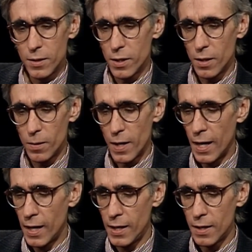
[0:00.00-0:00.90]
so
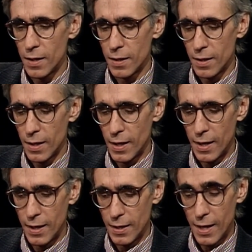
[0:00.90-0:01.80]

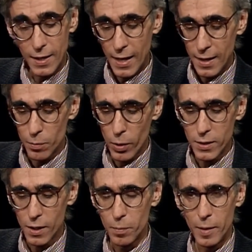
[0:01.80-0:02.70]
I can't
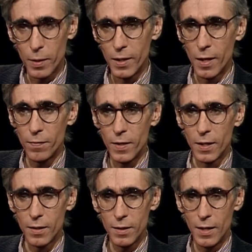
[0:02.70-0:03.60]
impress on people enough that,